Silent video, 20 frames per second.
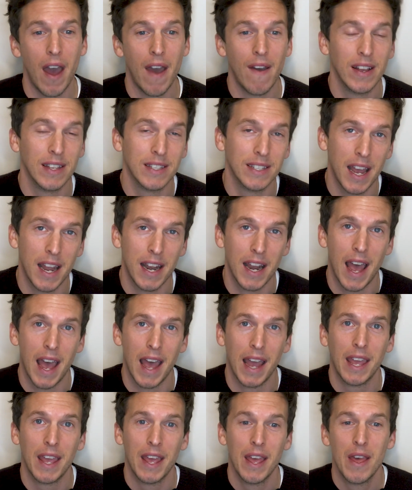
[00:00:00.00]
Erik ten
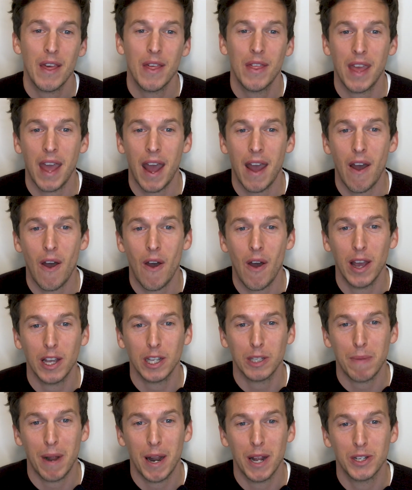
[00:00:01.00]
Hag, the
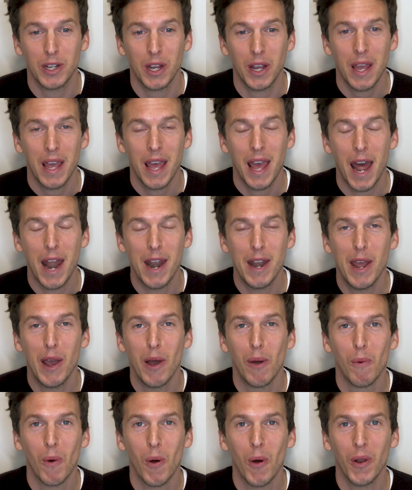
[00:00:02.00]
Ajax manager, and
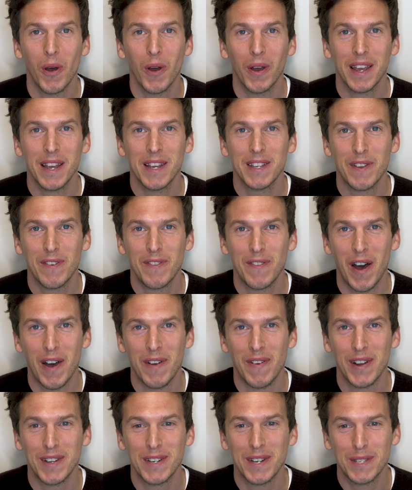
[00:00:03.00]
Neil Warnock is a
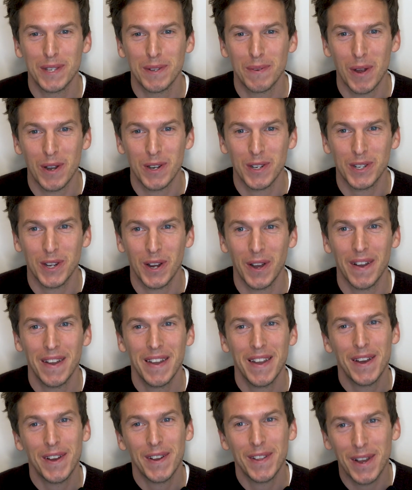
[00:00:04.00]
500 to 1 shot,
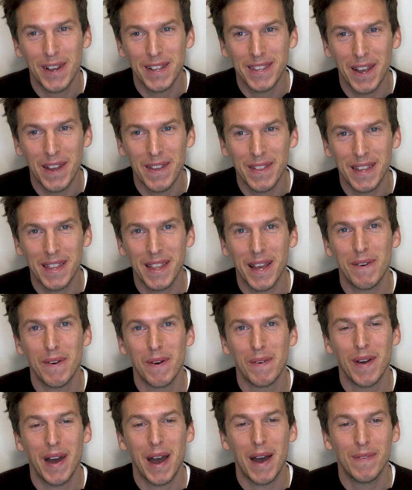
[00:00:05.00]
although I don't think that
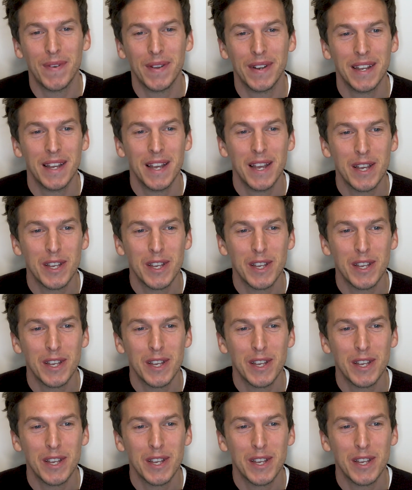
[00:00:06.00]
one will happen.